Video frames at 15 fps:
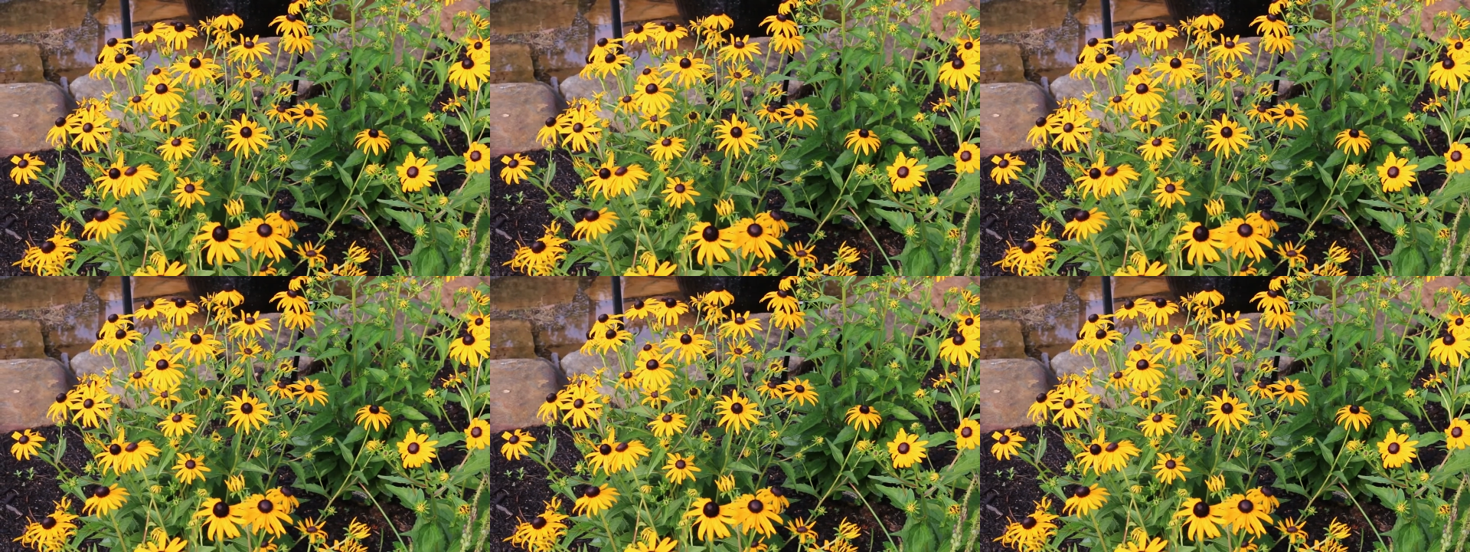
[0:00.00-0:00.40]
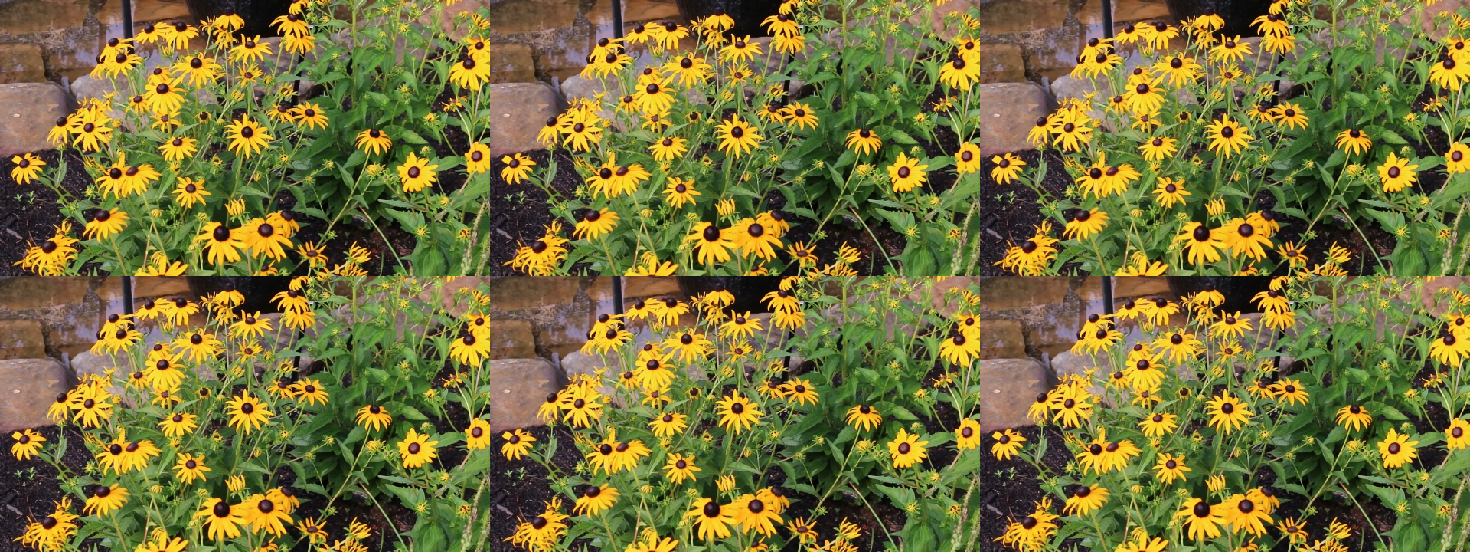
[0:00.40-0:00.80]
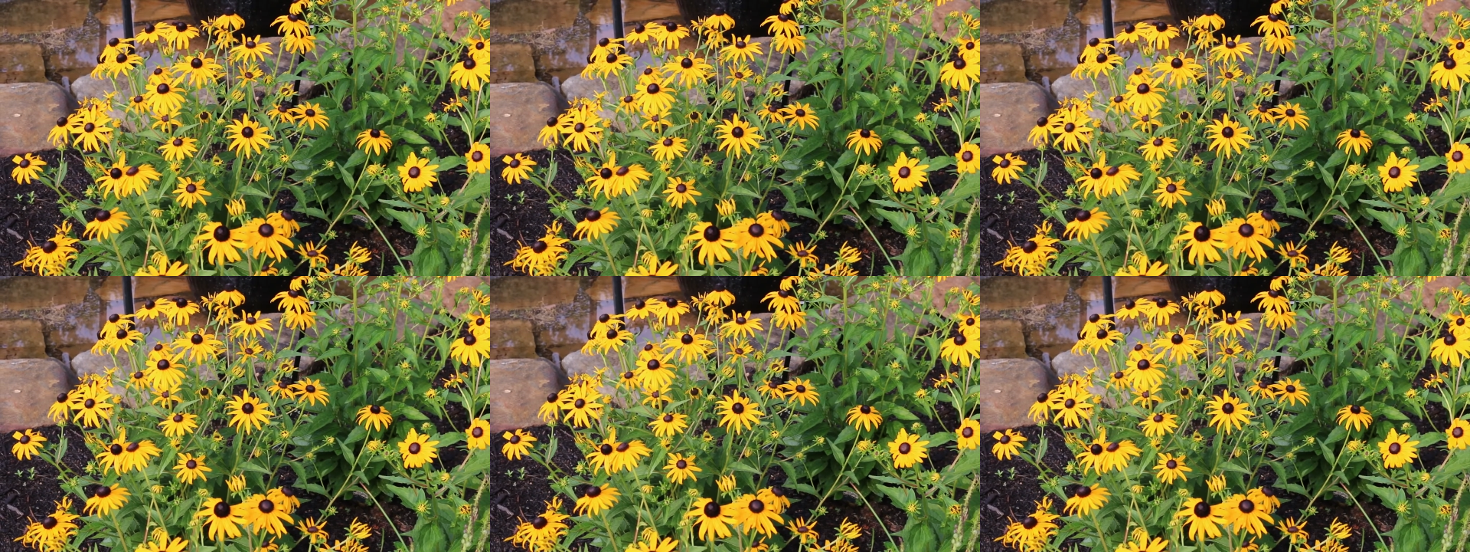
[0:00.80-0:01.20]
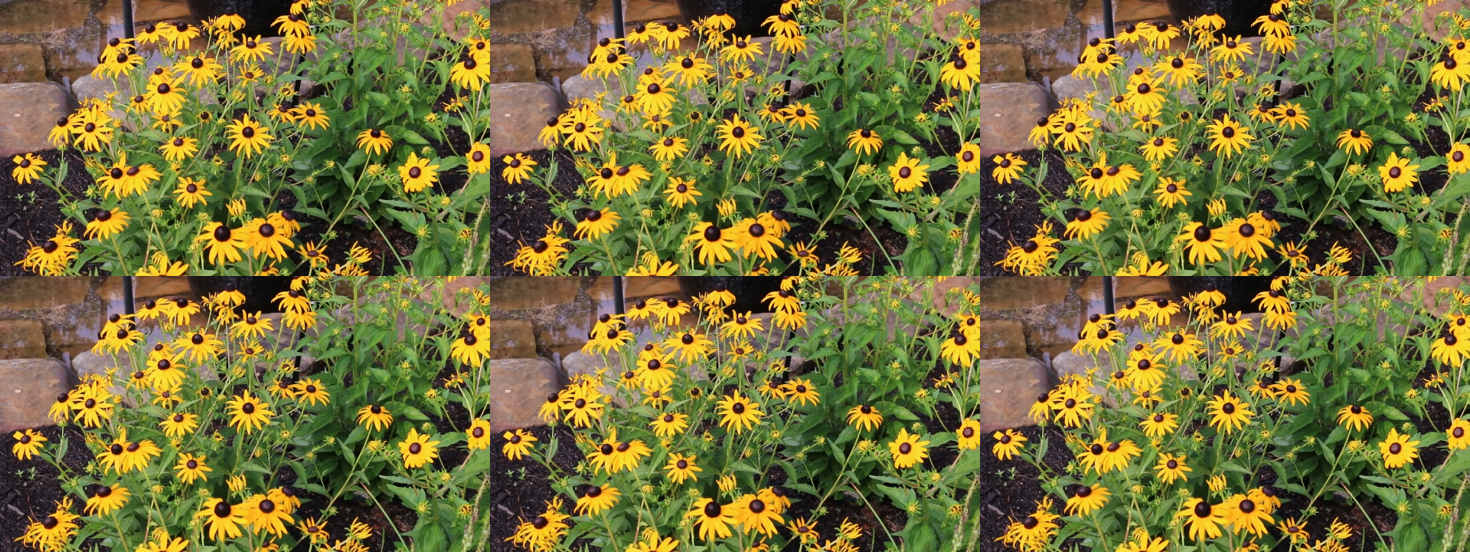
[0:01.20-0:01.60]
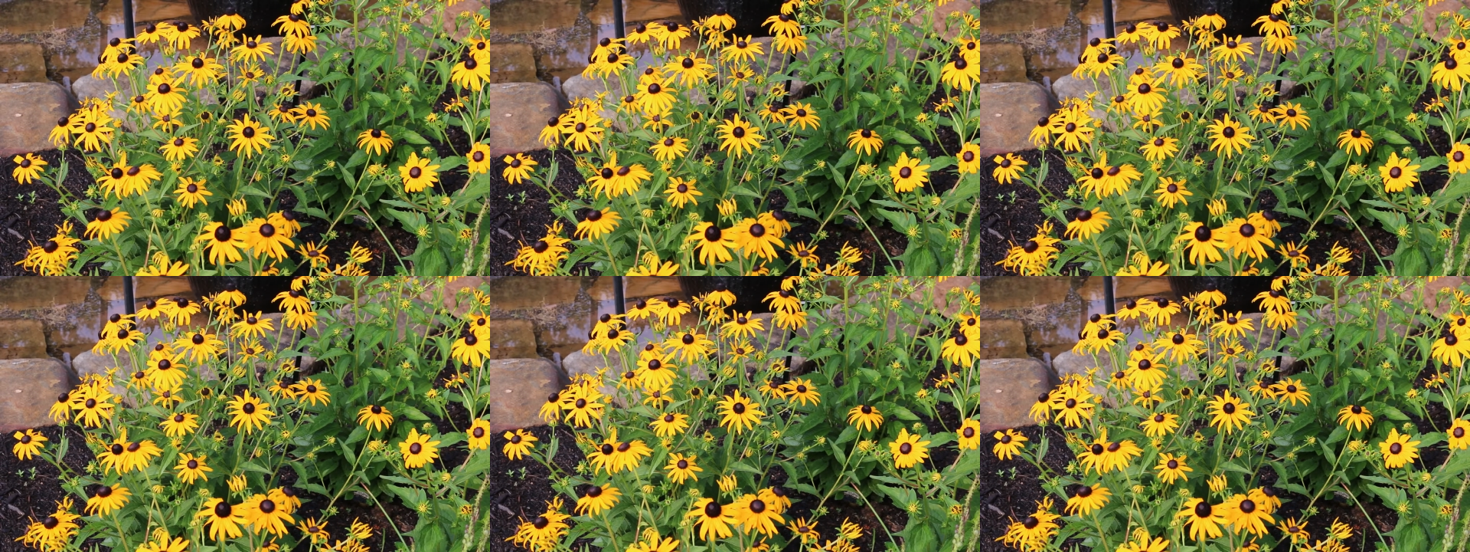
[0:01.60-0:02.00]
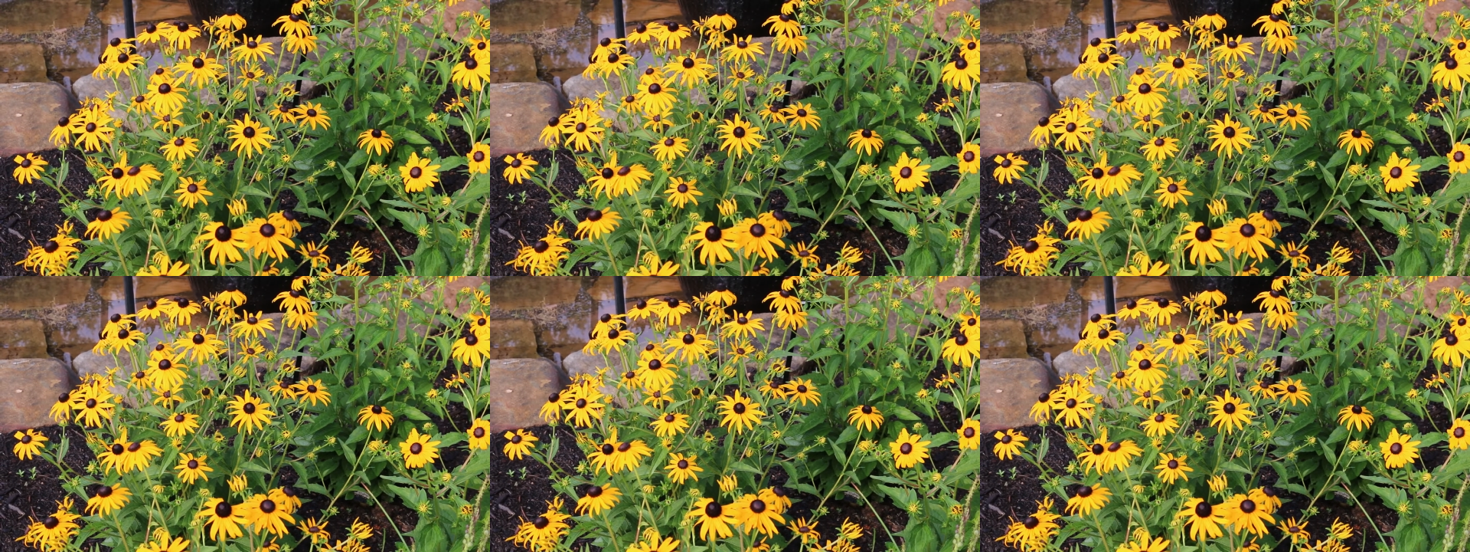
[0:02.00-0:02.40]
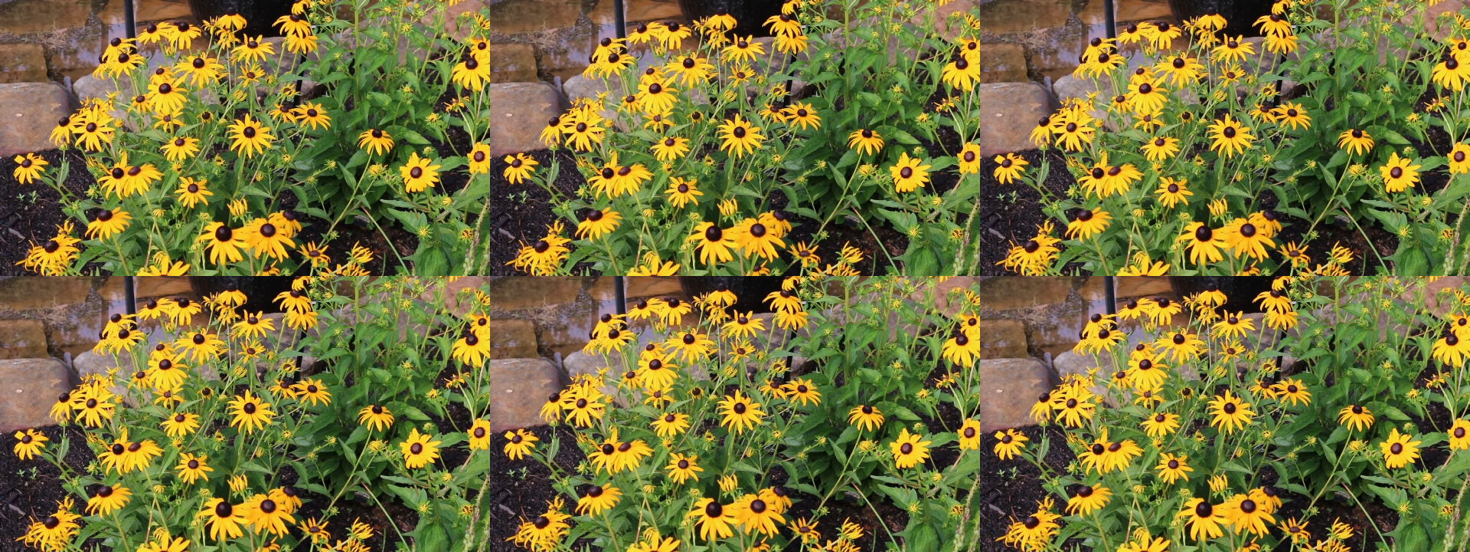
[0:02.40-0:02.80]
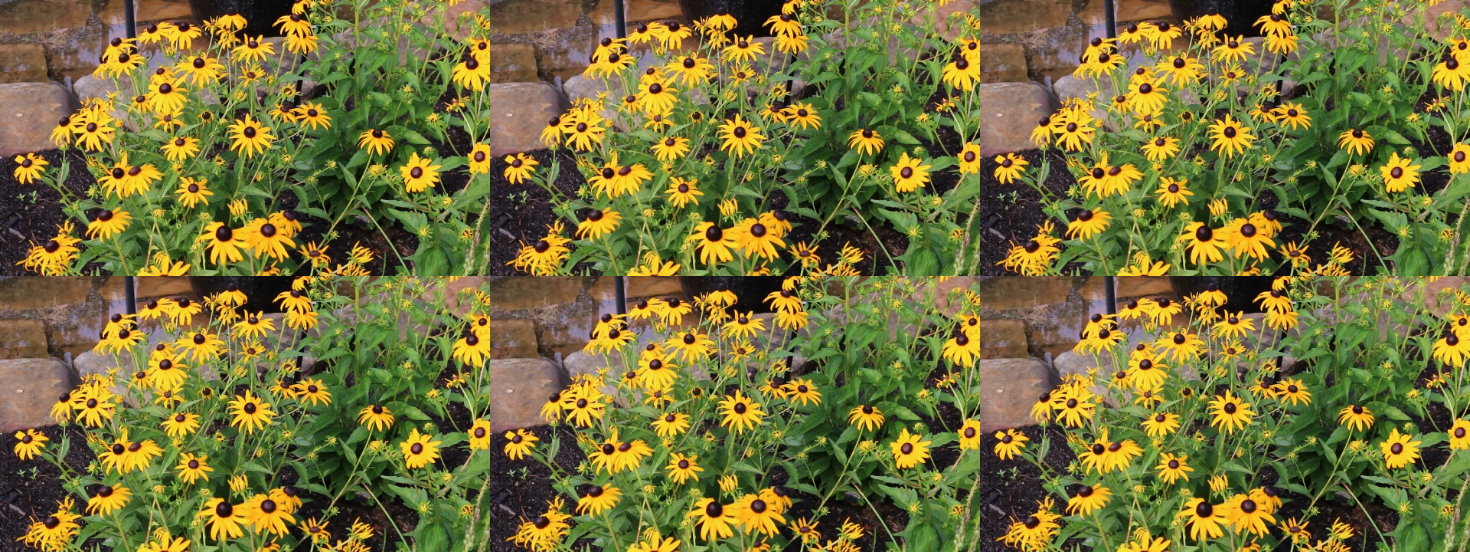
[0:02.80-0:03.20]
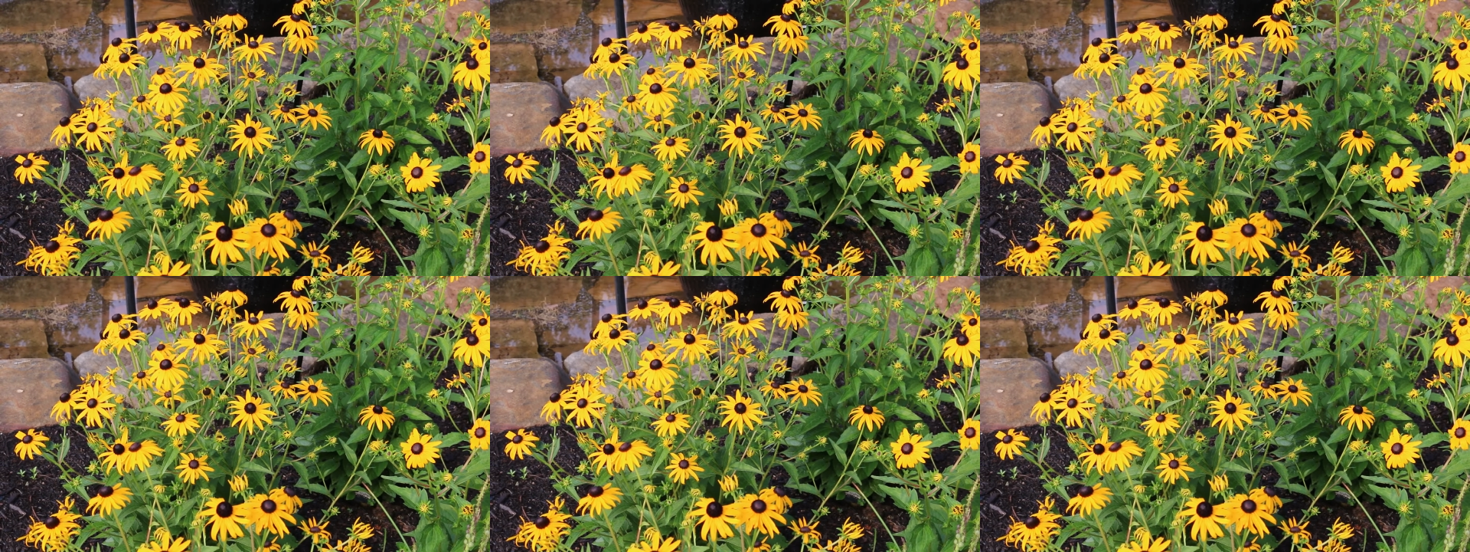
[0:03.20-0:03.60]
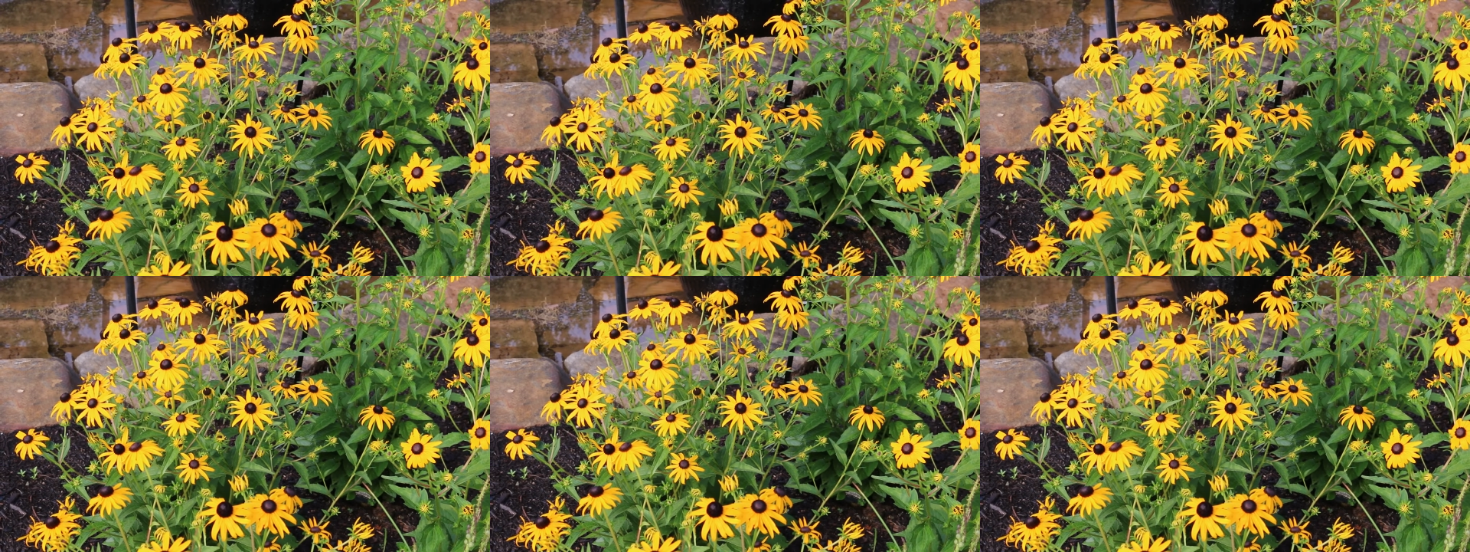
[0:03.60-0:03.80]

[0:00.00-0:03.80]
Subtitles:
(no speaker visible)